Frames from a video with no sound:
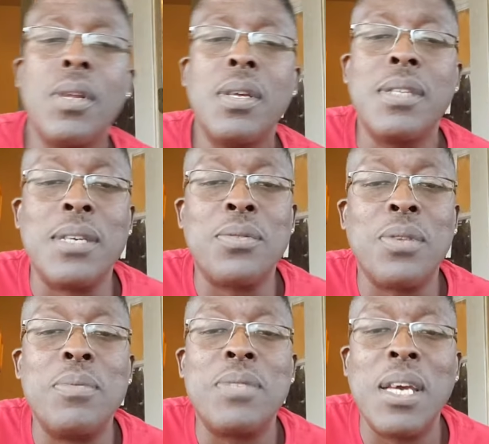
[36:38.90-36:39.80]
That's what
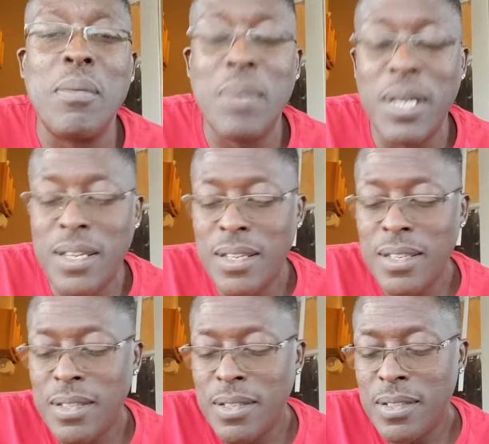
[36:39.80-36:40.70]
I'm saying, man.
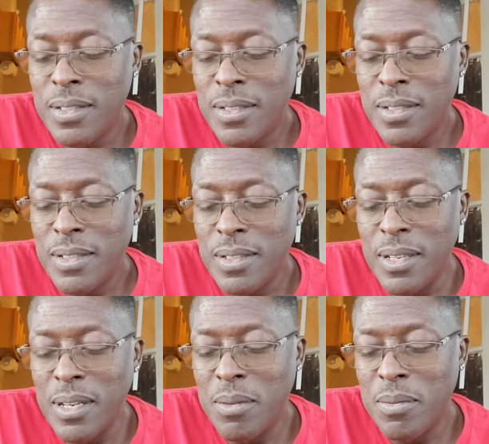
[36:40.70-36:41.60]

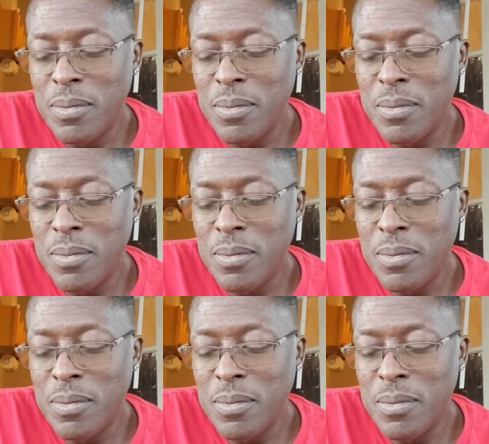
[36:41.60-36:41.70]
Well,